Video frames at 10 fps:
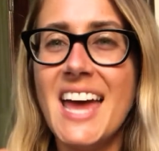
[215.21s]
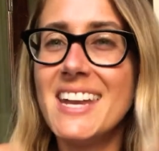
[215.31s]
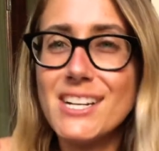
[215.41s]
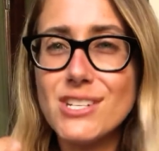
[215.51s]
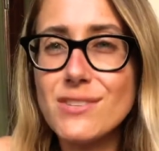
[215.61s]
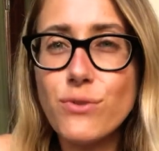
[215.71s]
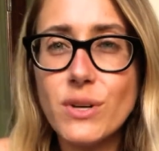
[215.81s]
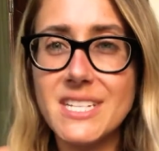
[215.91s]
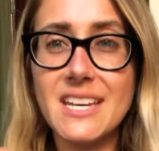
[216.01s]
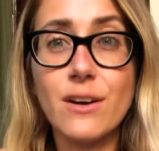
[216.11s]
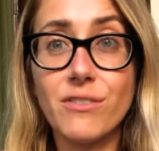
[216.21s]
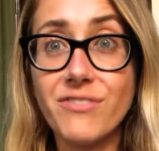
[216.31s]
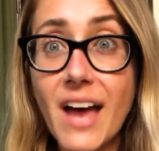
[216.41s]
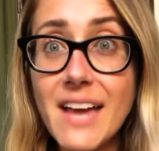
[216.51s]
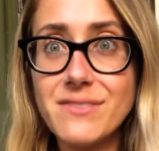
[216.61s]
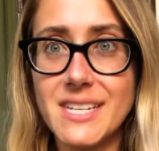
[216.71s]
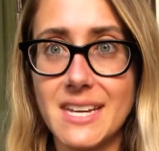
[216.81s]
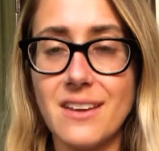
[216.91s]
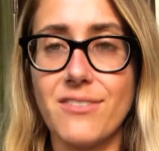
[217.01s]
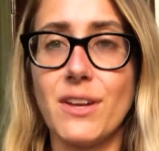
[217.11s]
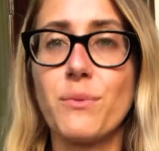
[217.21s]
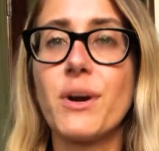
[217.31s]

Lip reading: not just 4D or 5D even.